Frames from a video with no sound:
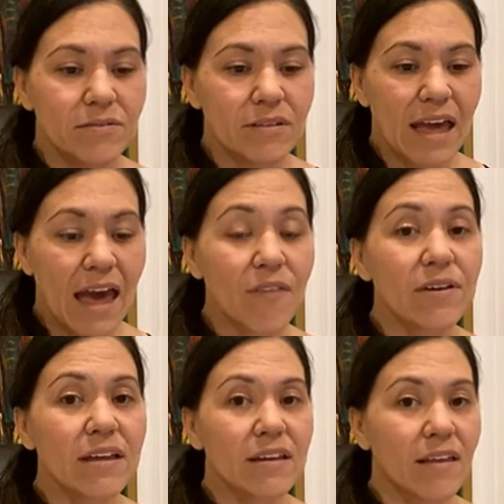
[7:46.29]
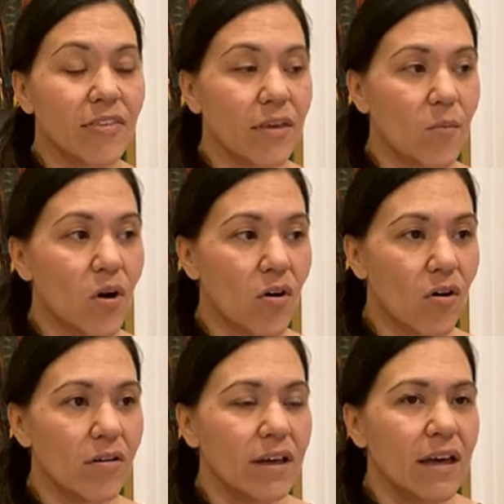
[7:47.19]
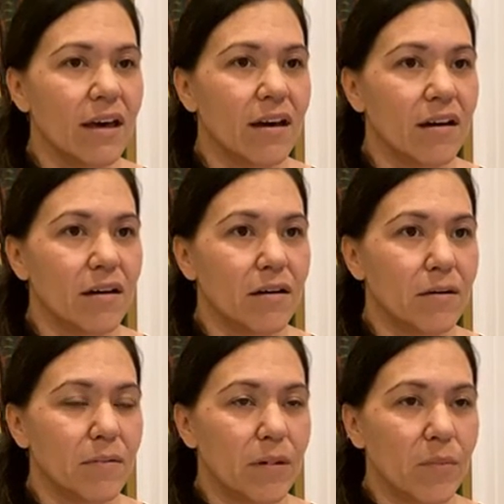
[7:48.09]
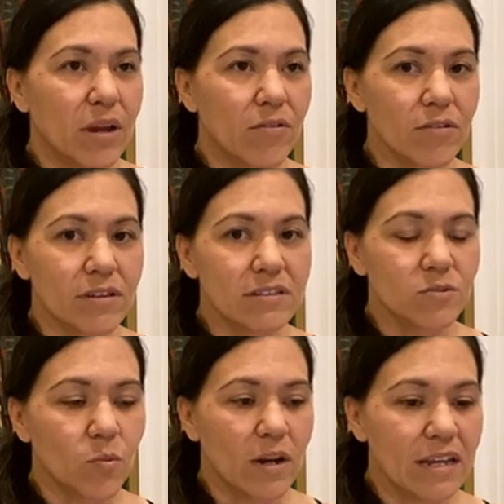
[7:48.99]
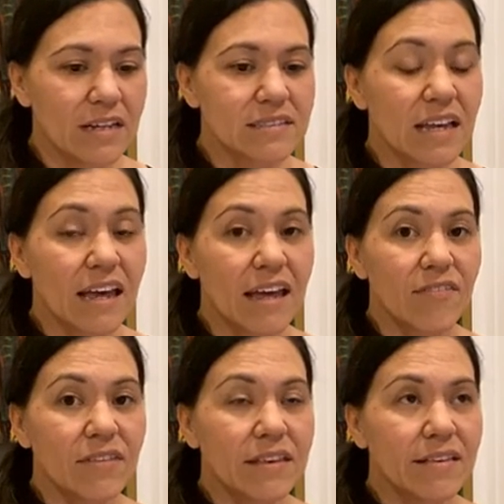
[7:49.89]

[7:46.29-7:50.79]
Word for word: having them all um, in my early 20s, I